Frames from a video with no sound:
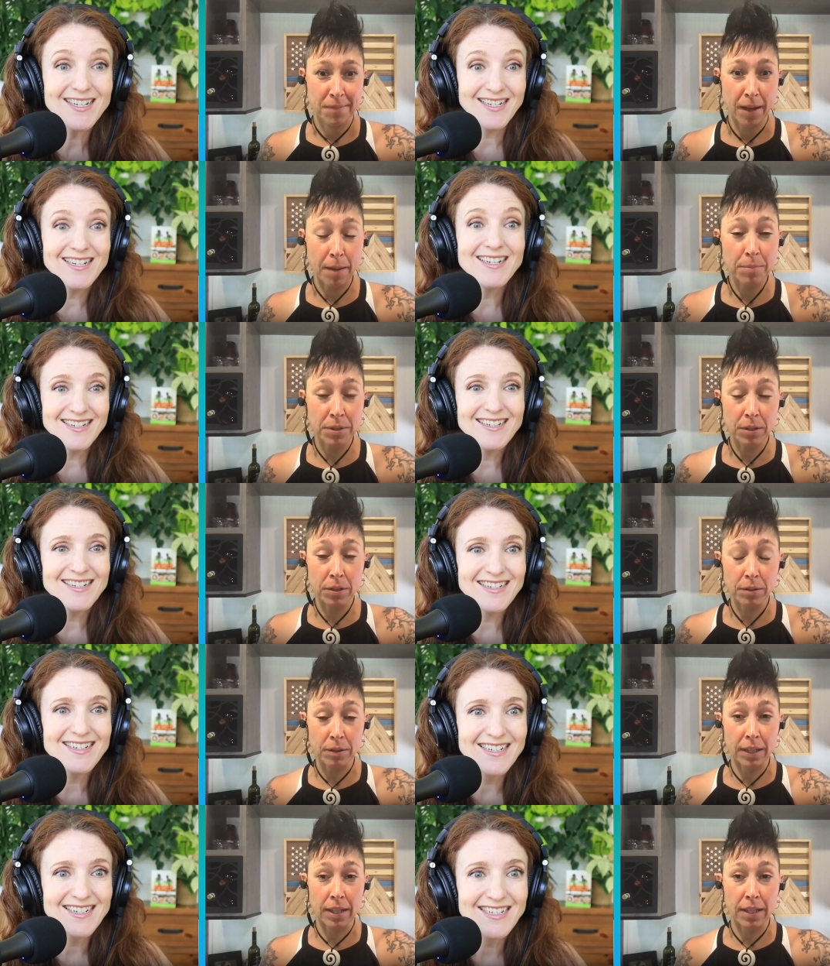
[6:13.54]

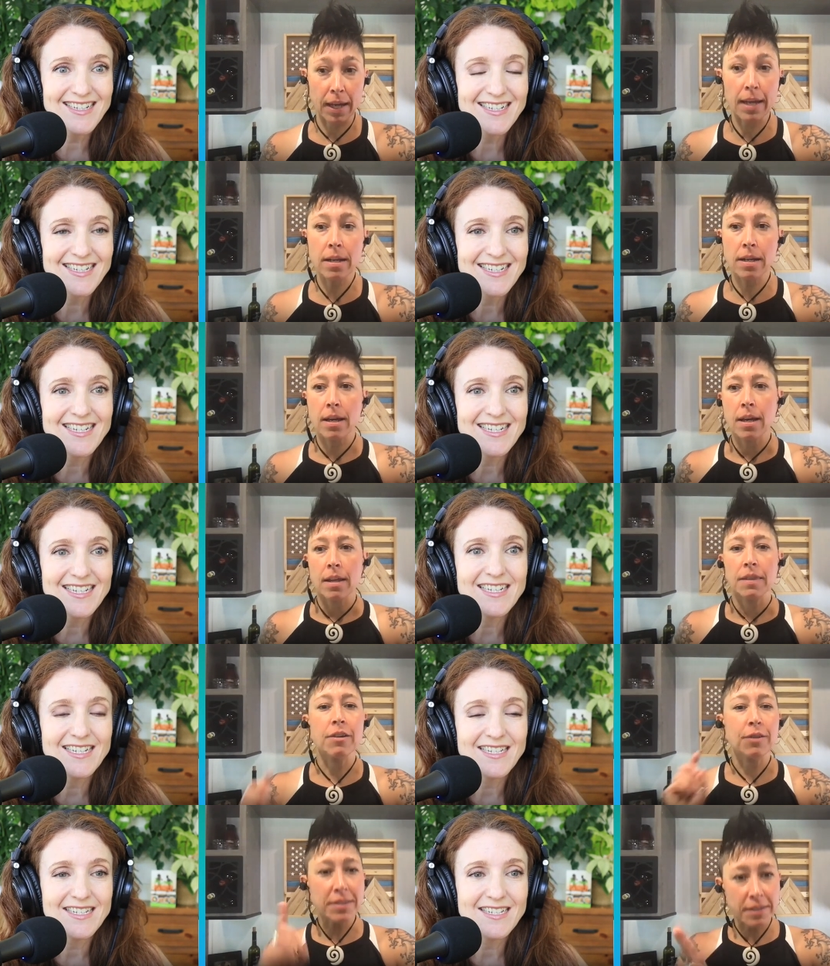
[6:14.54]
Speaker 1: Absolutely, and
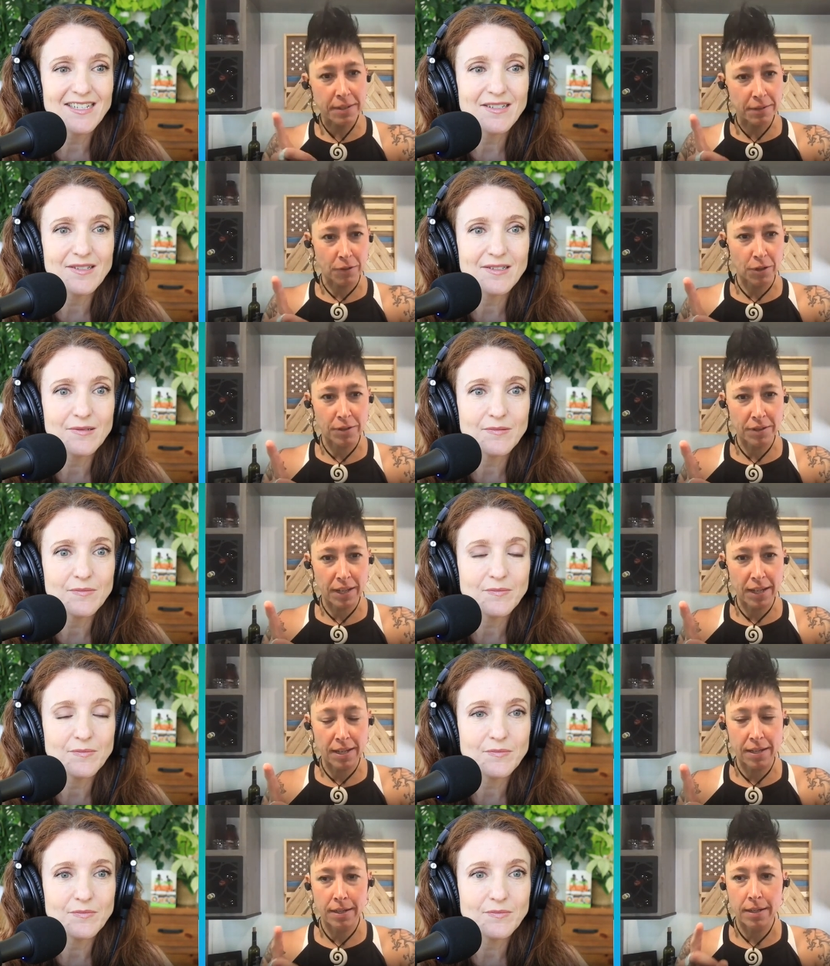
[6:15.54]
there is a difference
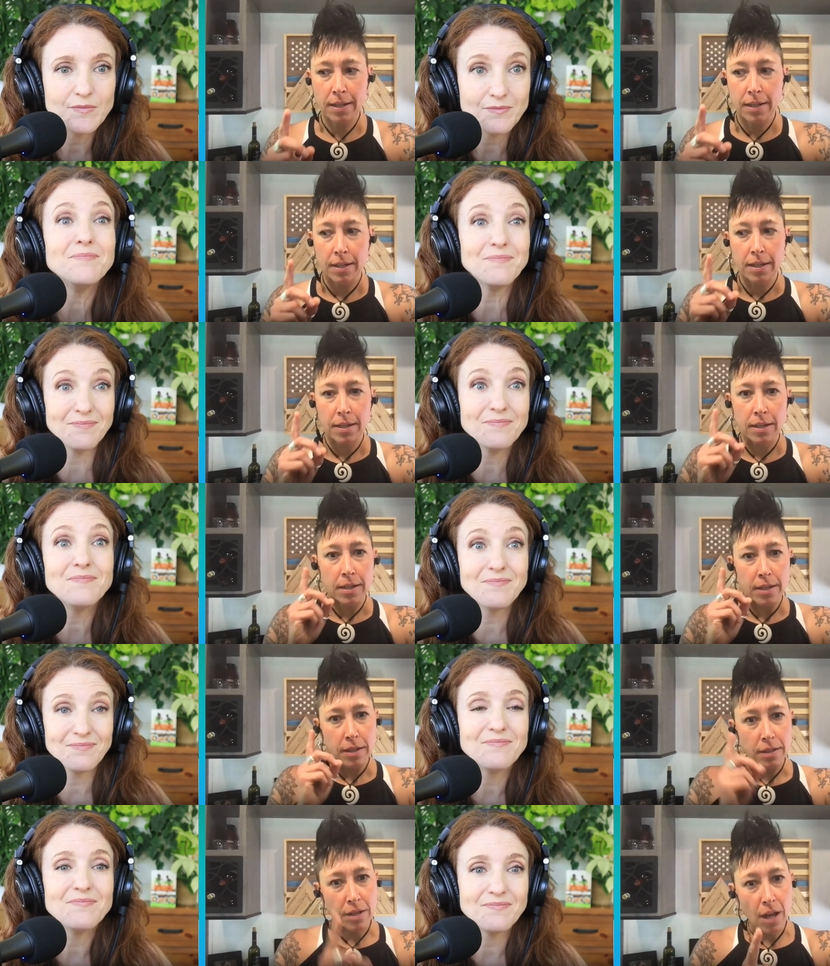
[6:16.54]
in
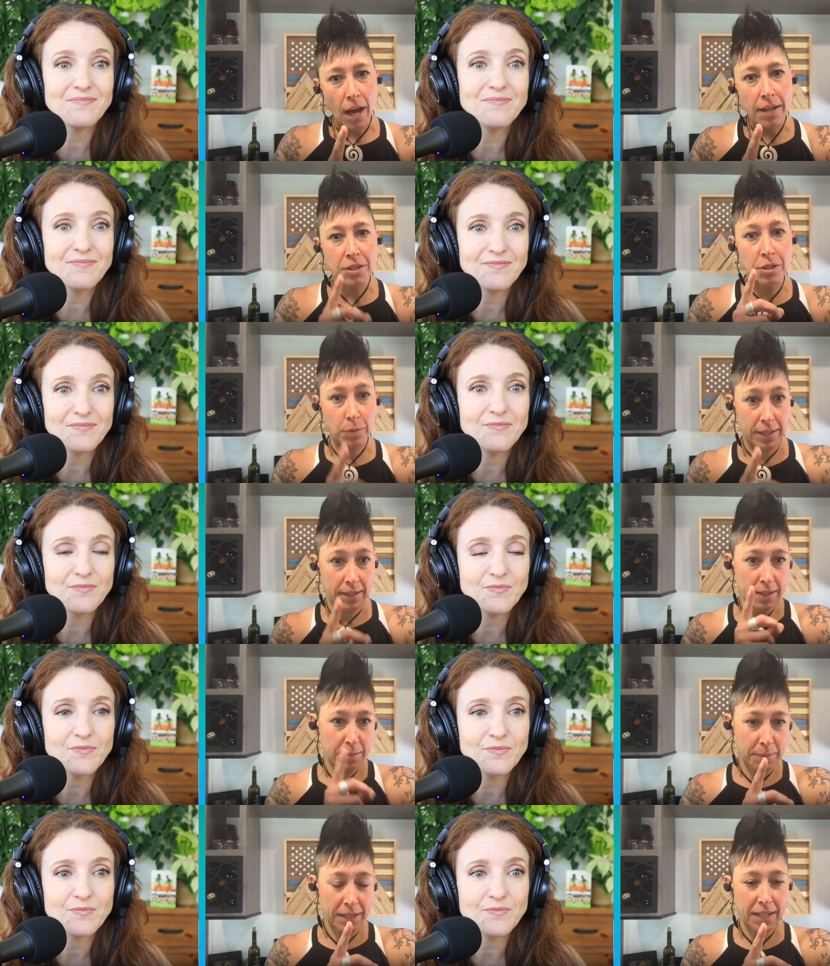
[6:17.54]
not doing
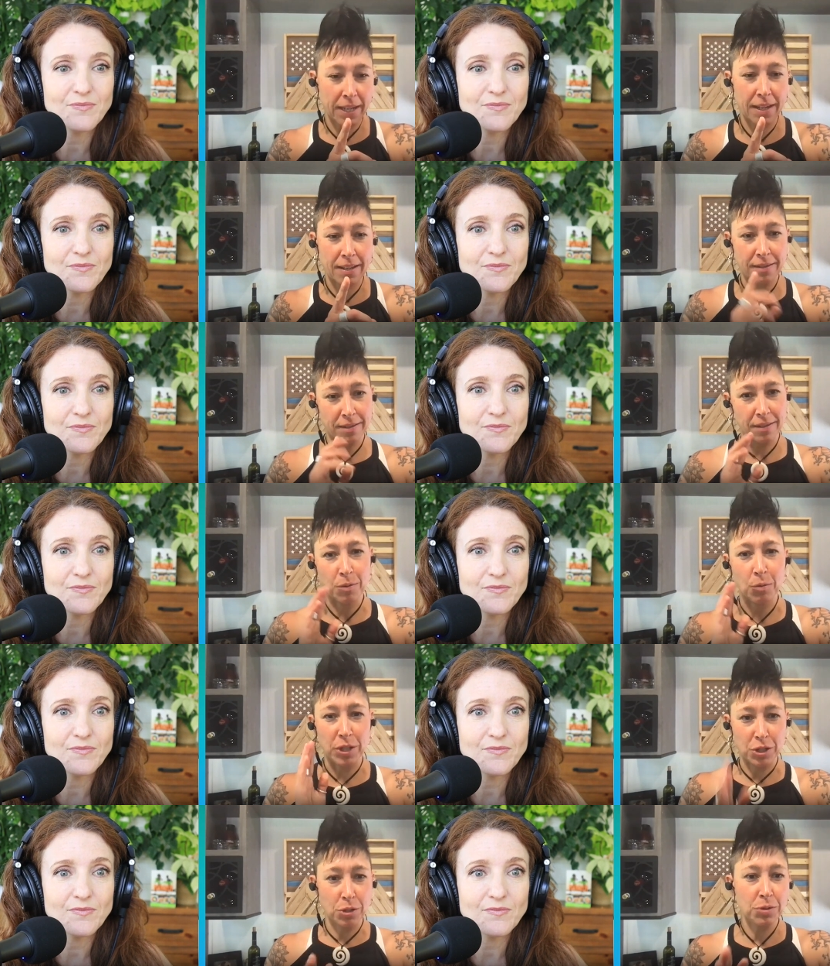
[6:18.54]
it because
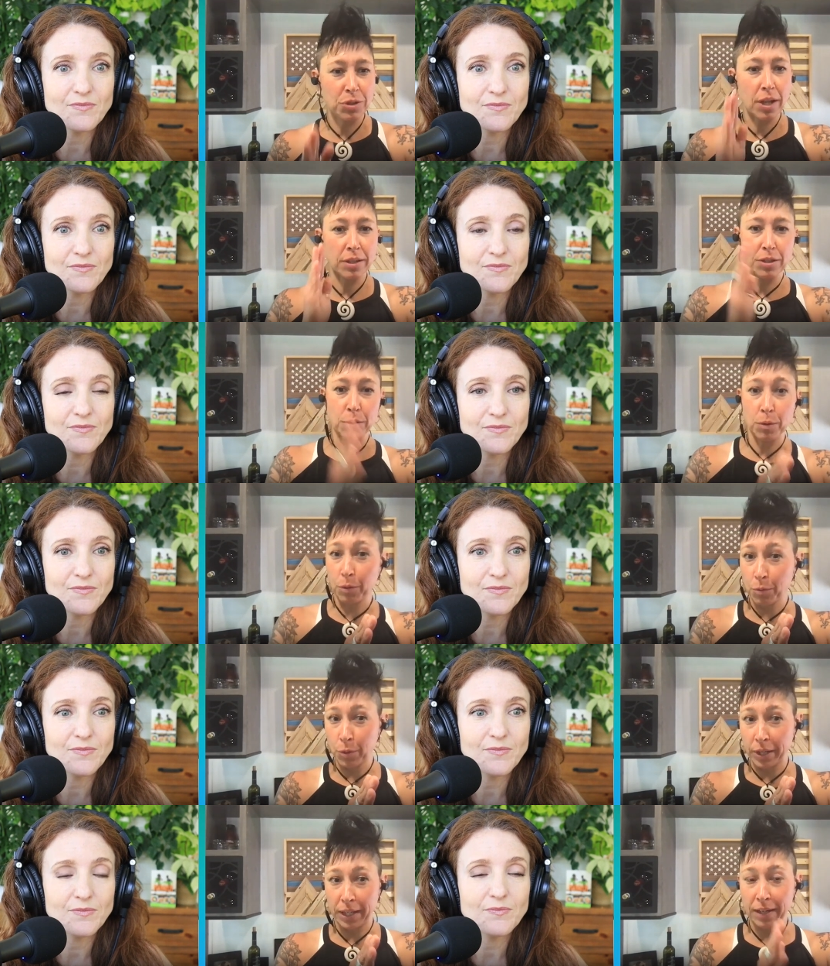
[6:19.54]
we choose not to or
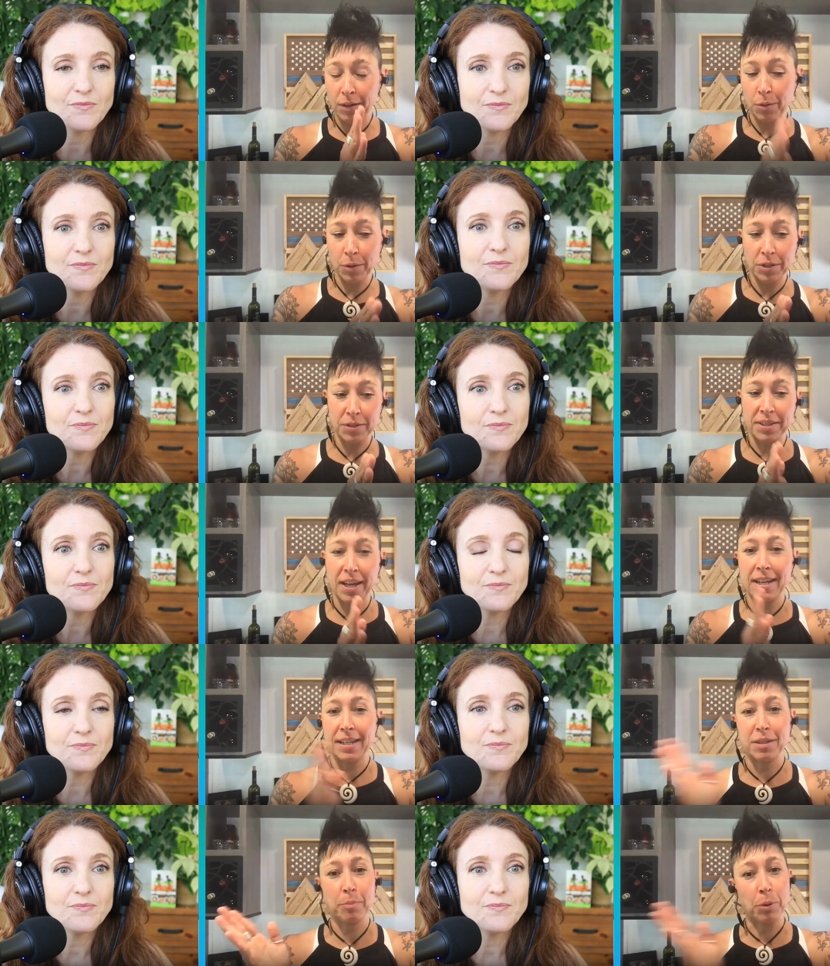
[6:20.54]
we or
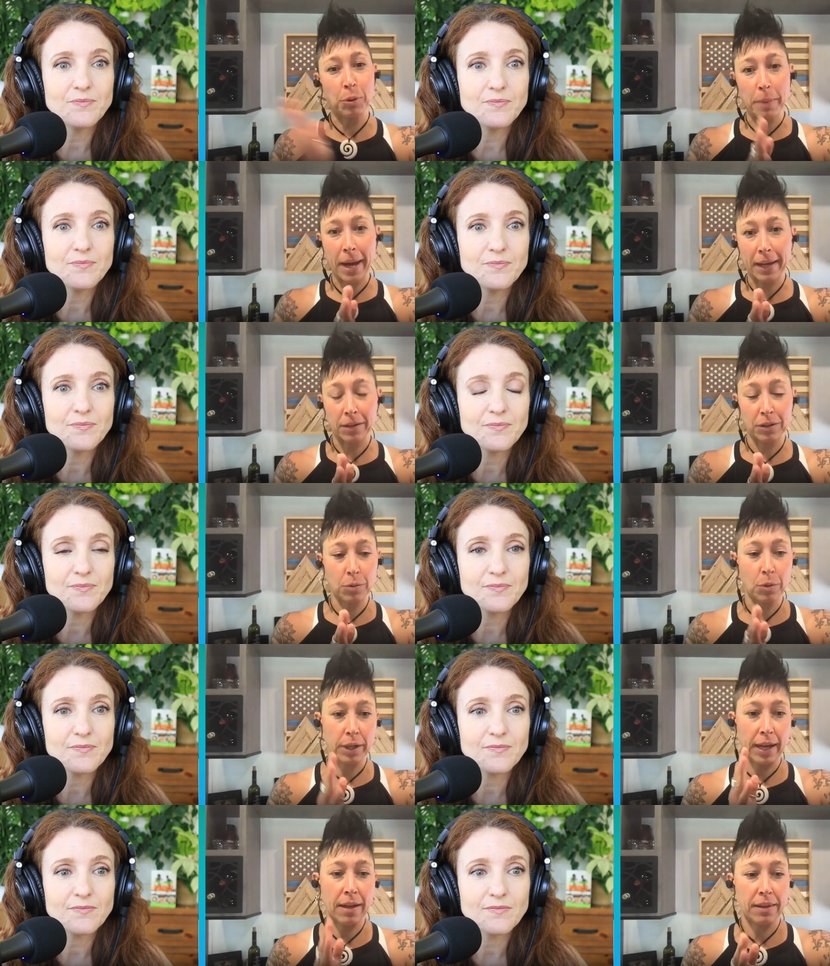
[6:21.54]
deciding to pull back on the
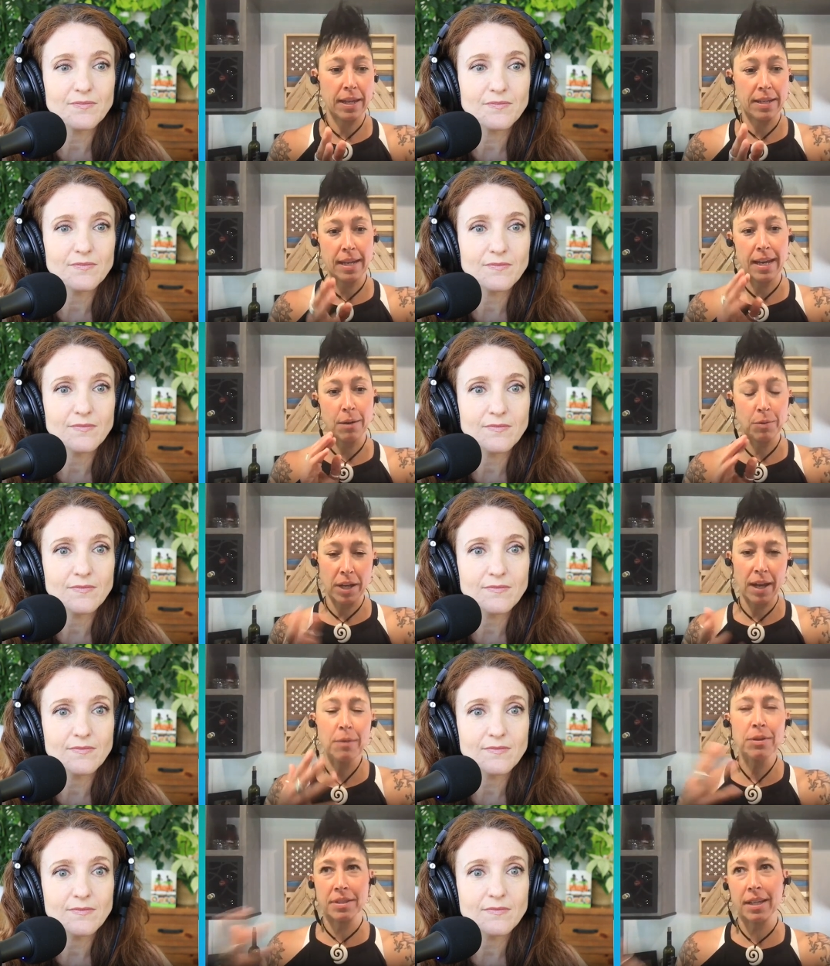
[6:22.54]
workout that day
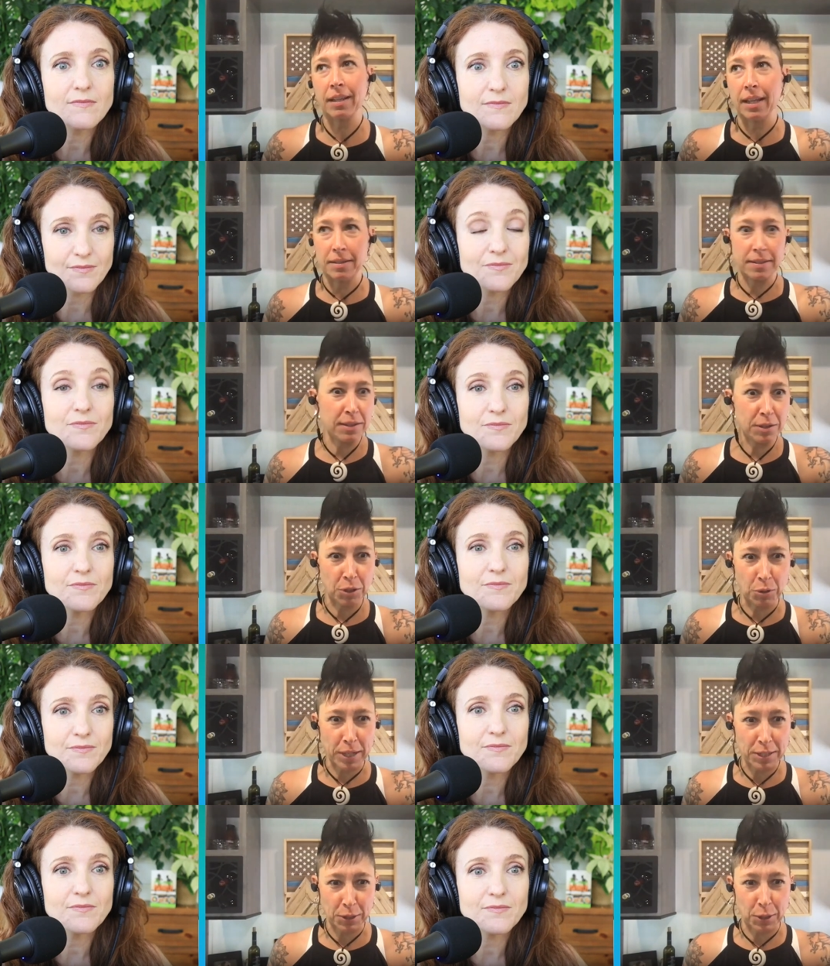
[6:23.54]
I, would say lazy is a
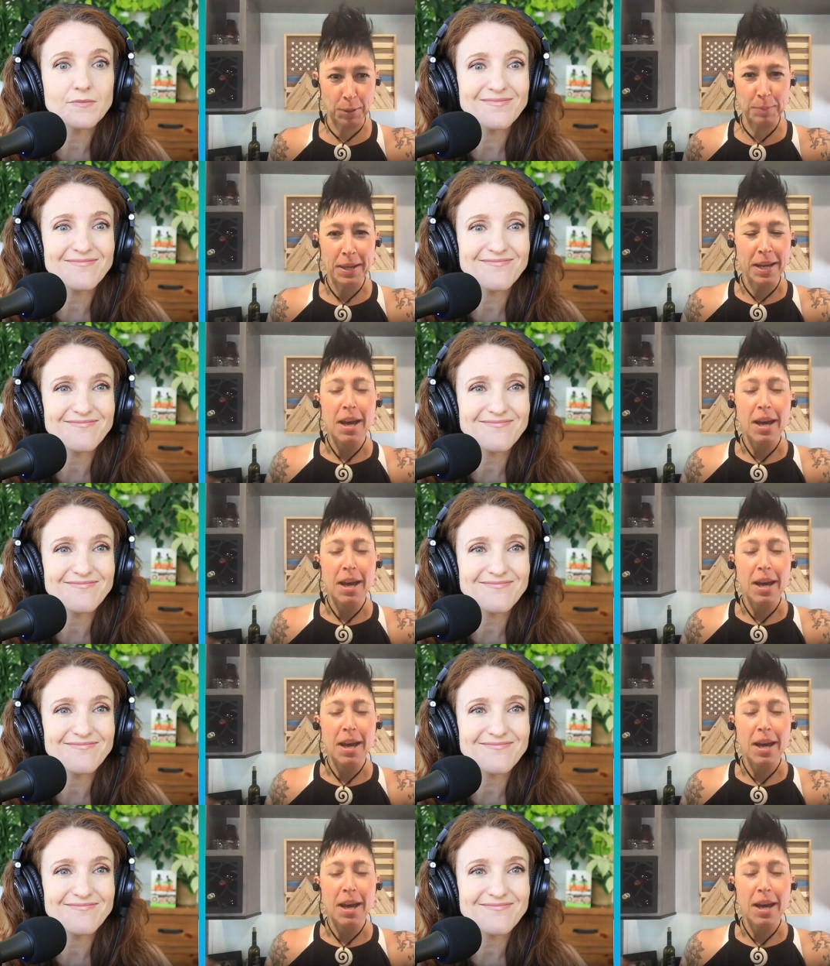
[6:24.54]
great term